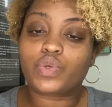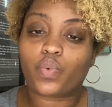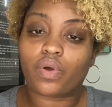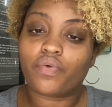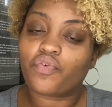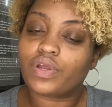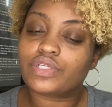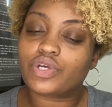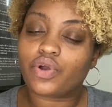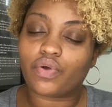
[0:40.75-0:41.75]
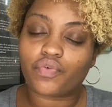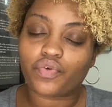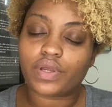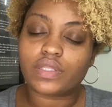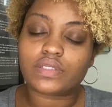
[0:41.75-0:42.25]
girlfriend's
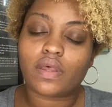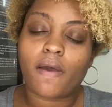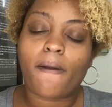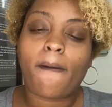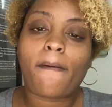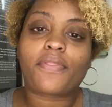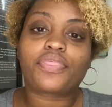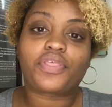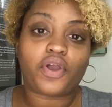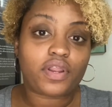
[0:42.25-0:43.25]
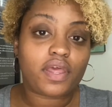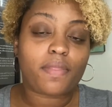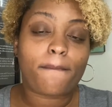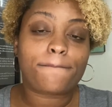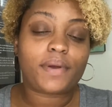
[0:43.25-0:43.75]
girlfriend's
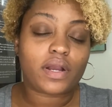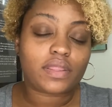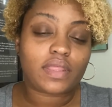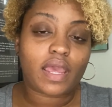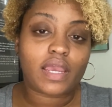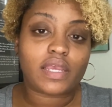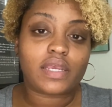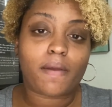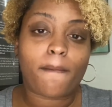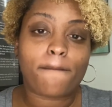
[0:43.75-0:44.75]
30th birthday.